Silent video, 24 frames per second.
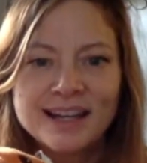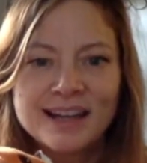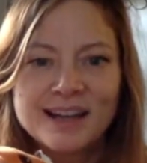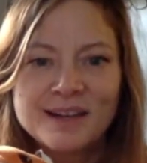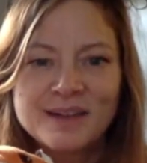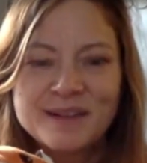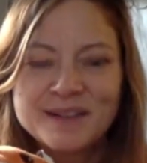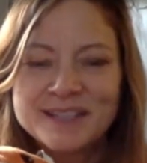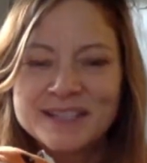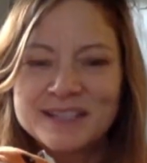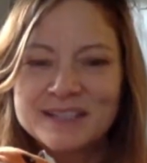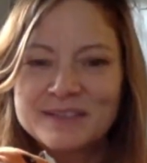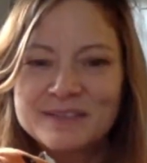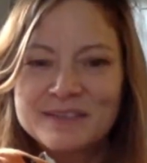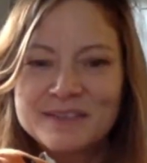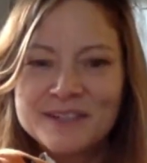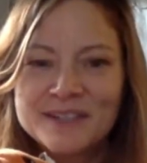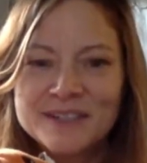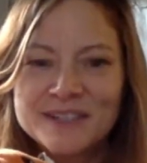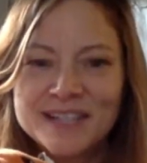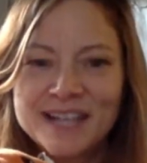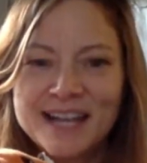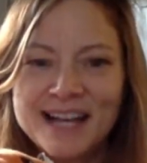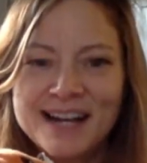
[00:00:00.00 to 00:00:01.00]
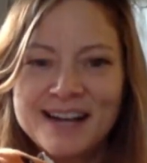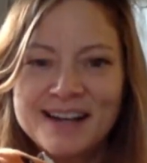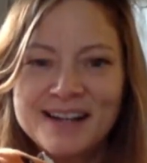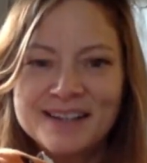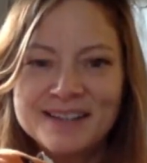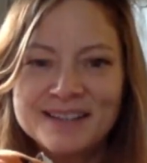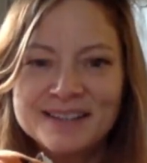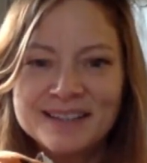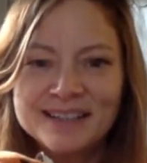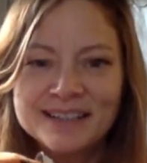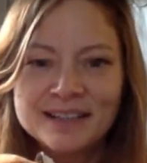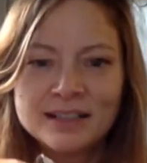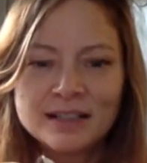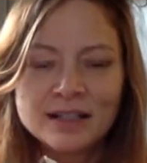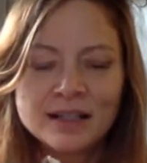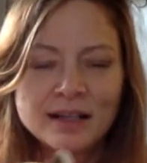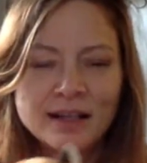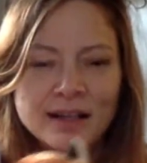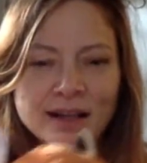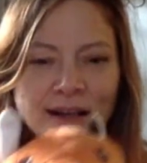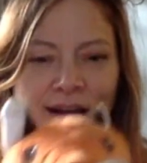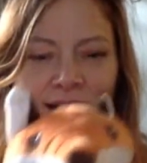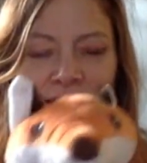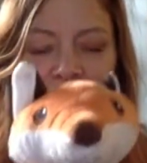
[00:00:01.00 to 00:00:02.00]
What's the first sound?
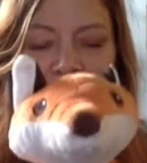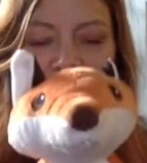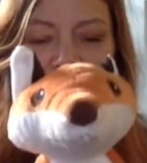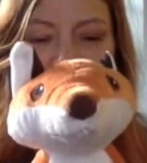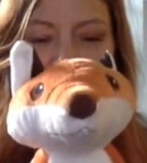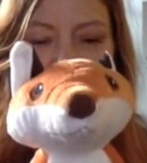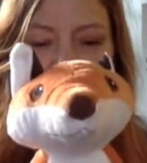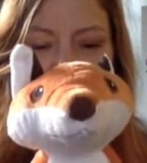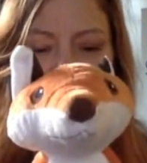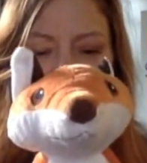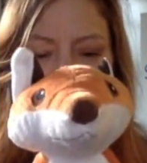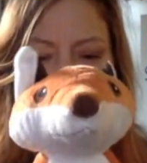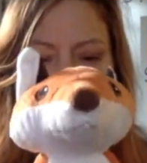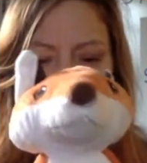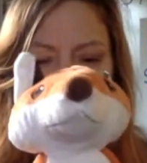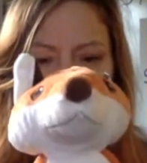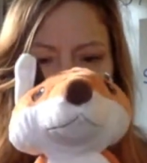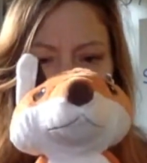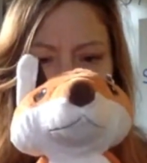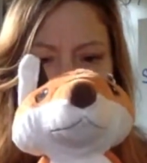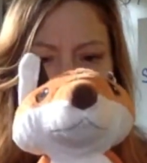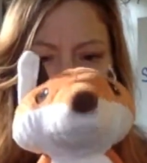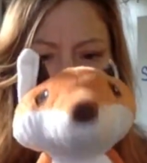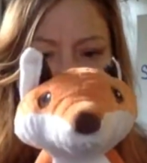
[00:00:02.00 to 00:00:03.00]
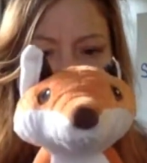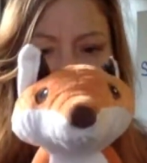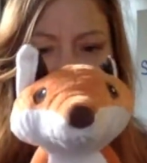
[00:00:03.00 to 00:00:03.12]
A.